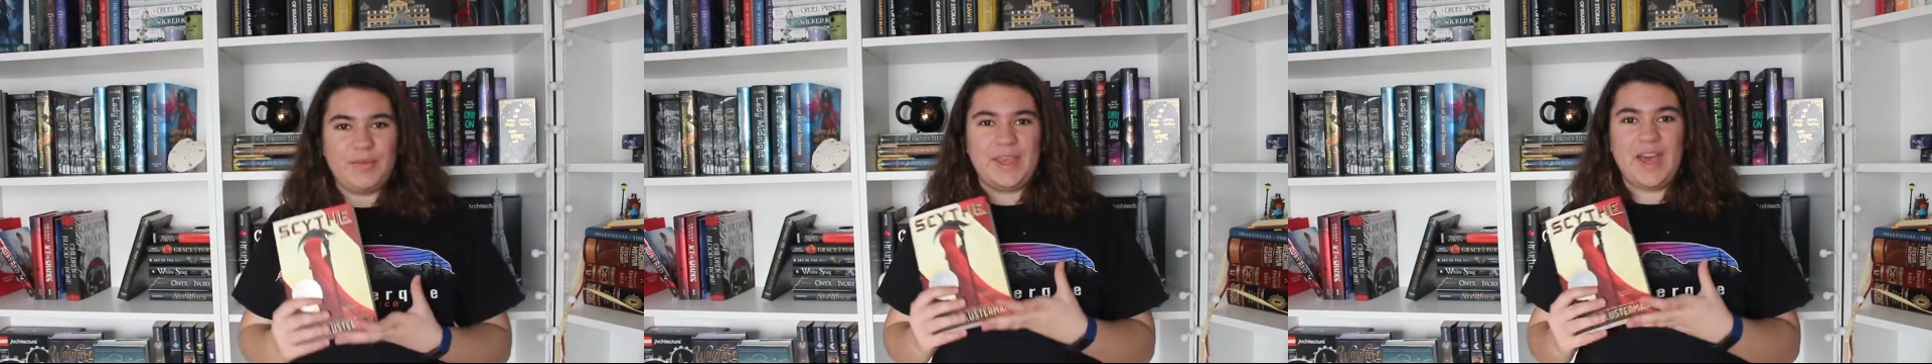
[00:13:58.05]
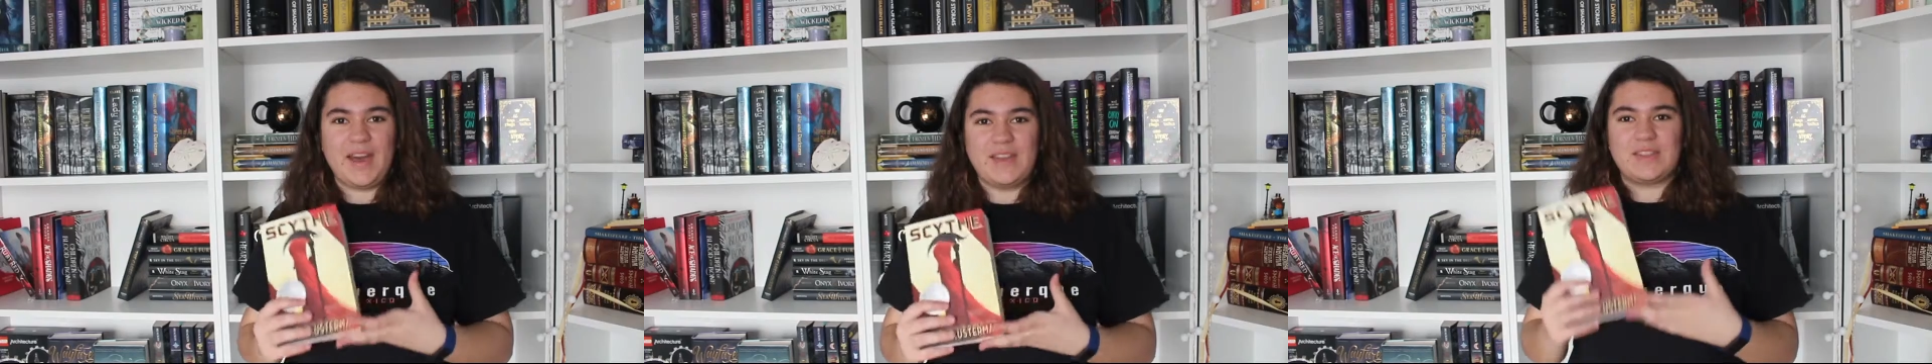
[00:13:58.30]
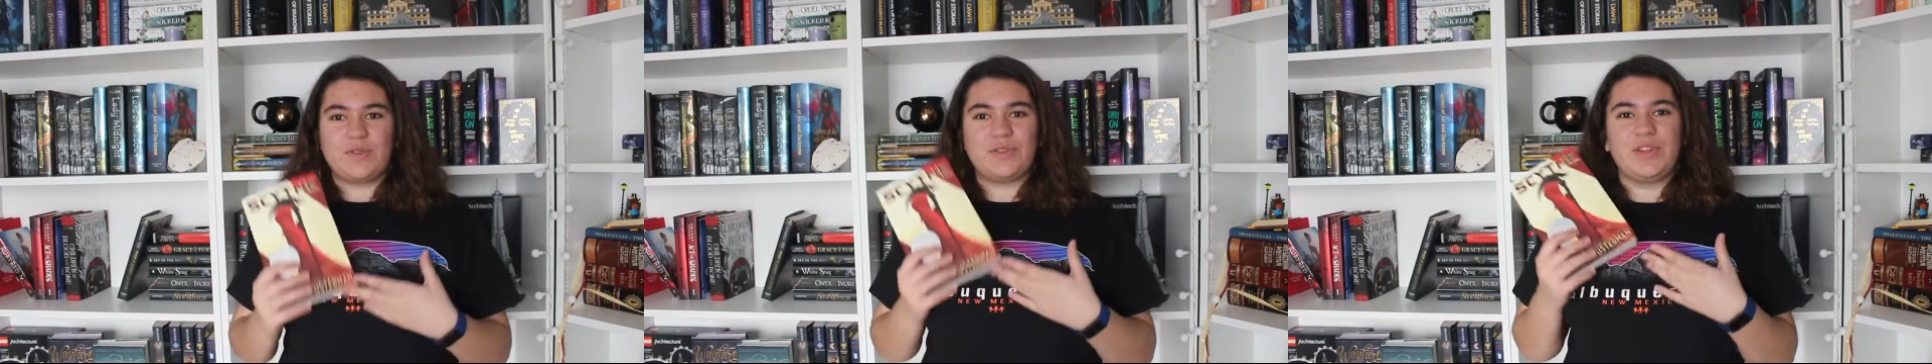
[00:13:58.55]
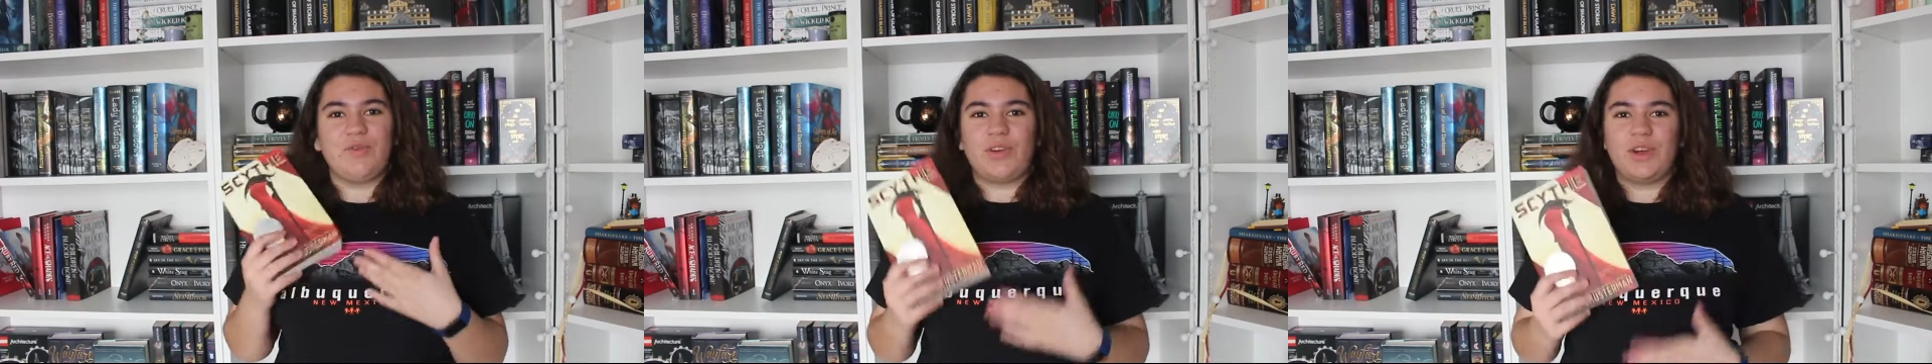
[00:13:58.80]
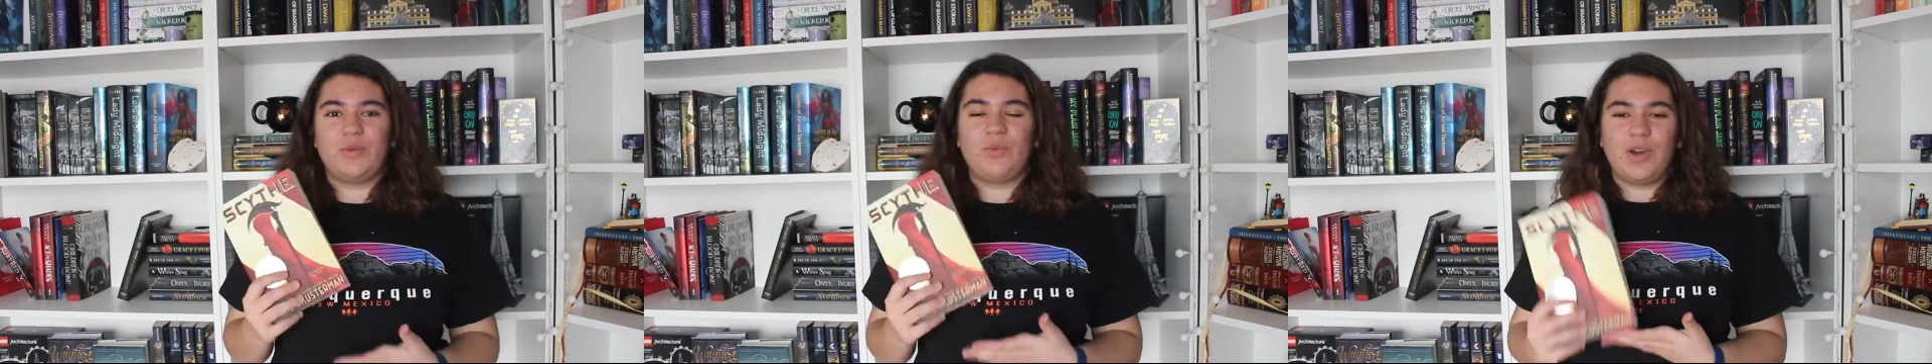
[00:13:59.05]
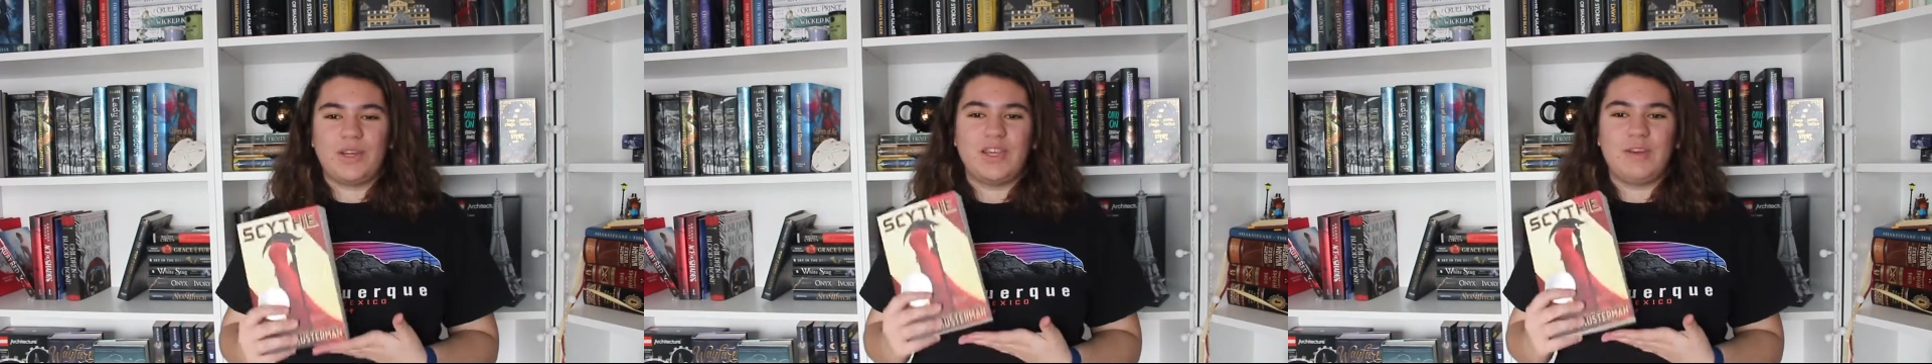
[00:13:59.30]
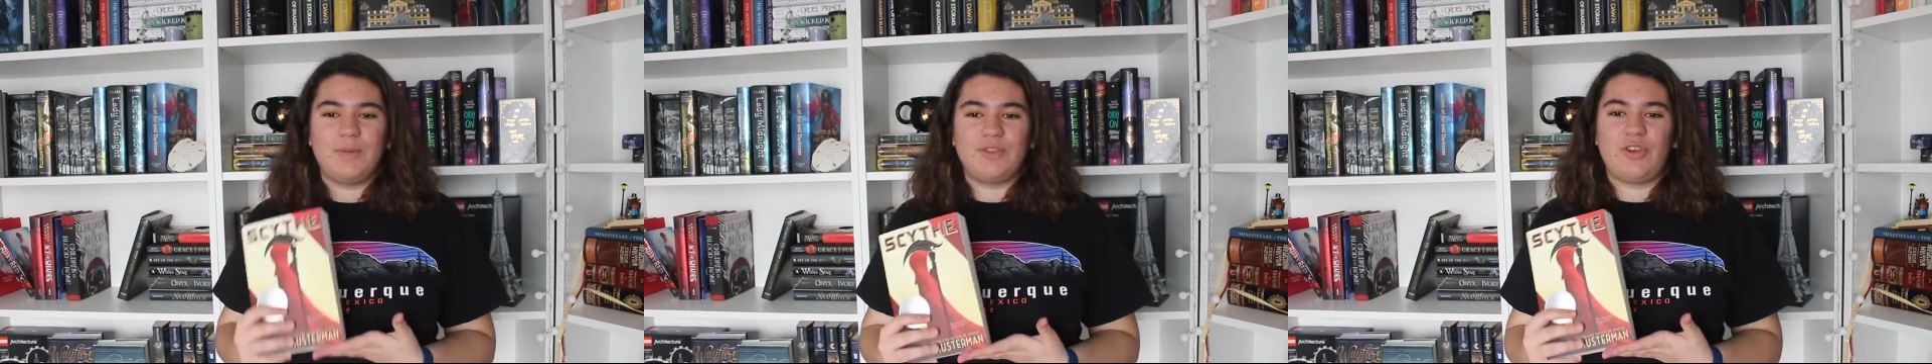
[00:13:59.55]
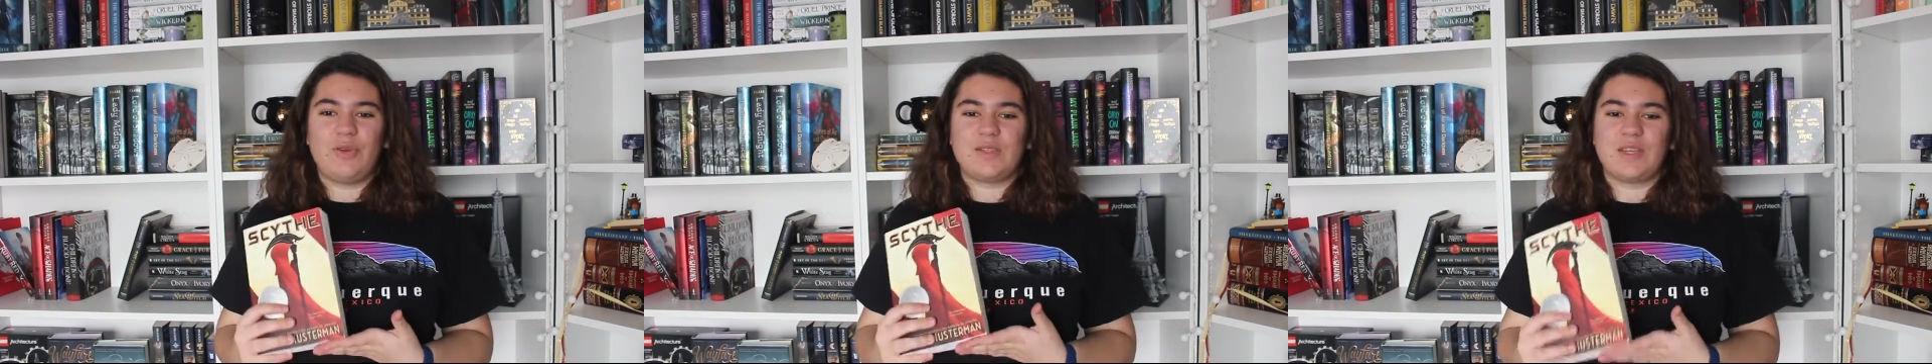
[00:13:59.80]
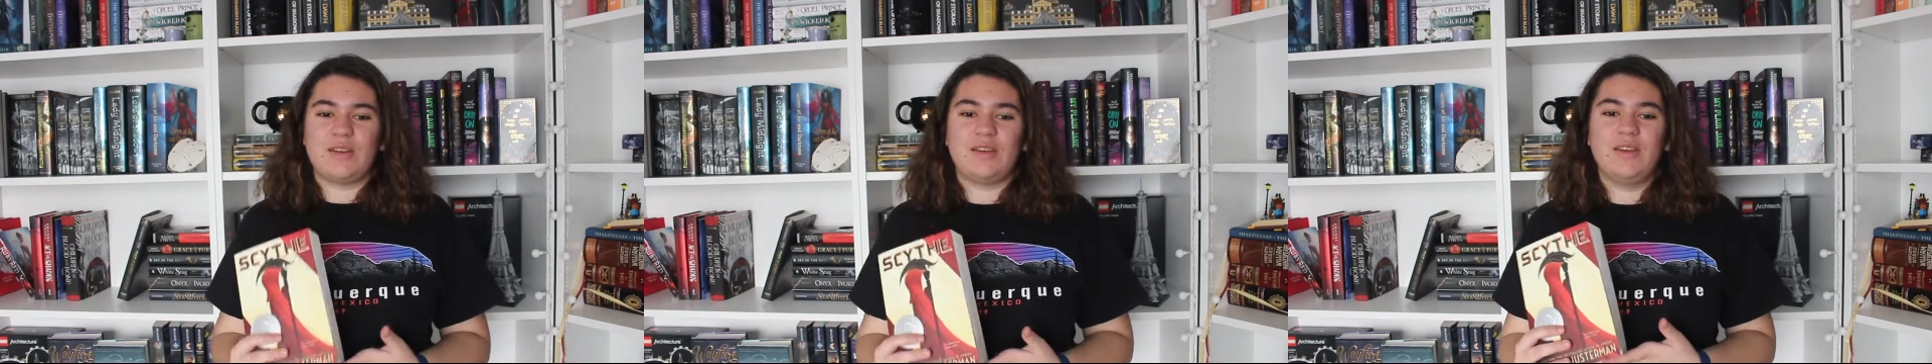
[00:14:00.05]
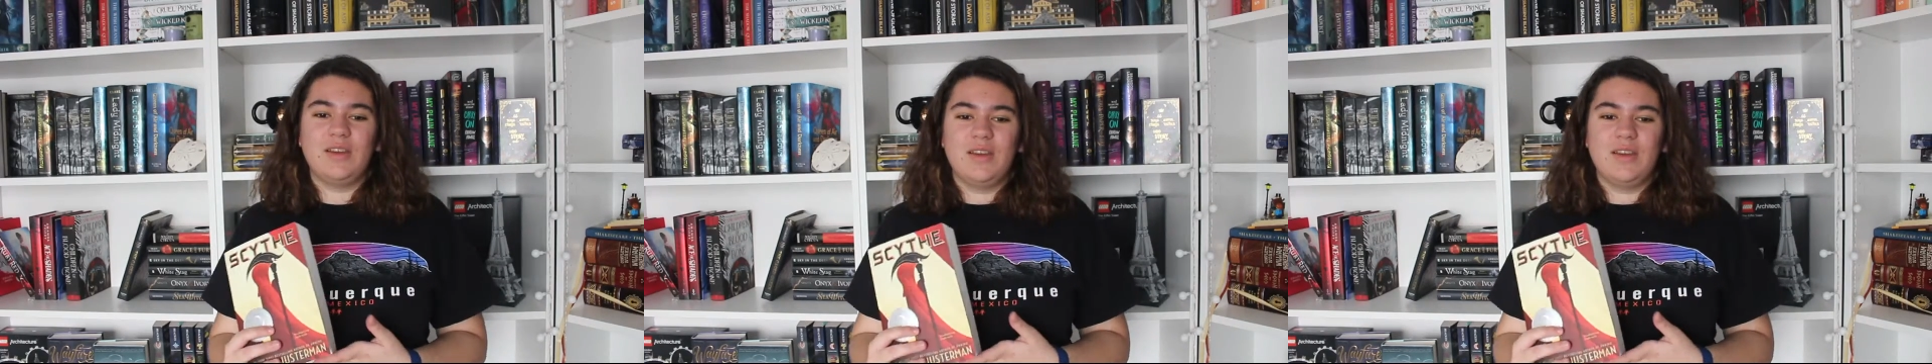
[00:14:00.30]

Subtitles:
because only one can be chosen